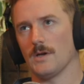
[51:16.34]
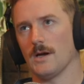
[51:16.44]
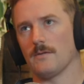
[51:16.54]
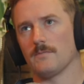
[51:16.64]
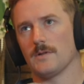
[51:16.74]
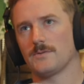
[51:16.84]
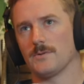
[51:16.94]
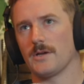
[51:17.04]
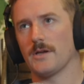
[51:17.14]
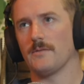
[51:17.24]
Yeah, that's
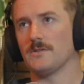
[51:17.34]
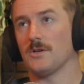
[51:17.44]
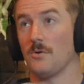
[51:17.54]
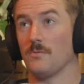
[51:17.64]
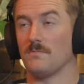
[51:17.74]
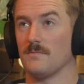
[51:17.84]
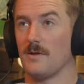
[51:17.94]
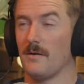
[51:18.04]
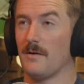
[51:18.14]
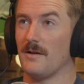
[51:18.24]
really good. So
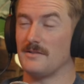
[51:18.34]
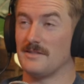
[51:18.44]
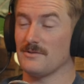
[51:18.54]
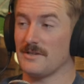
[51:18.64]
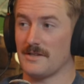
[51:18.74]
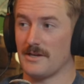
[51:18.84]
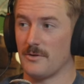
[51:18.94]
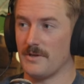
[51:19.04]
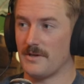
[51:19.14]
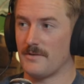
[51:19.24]
uh, it sounds like that
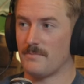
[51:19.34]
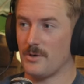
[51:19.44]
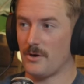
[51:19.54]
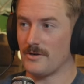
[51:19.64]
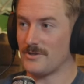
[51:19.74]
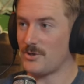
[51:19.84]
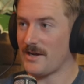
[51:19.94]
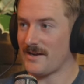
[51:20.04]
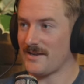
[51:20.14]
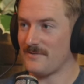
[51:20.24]
could be pretty hard to
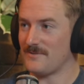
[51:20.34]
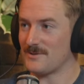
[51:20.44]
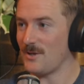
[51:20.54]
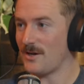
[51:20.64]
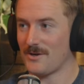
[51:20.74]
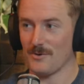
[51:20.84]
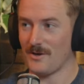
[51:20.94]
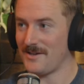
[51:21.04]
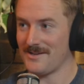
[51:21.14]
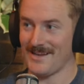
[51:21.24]
track if there's a lot going
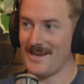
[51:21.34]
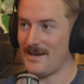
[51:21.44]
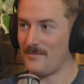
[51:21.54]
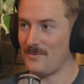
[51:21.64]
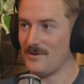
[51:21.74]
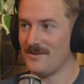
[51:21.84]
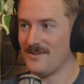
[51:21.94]
on in the game.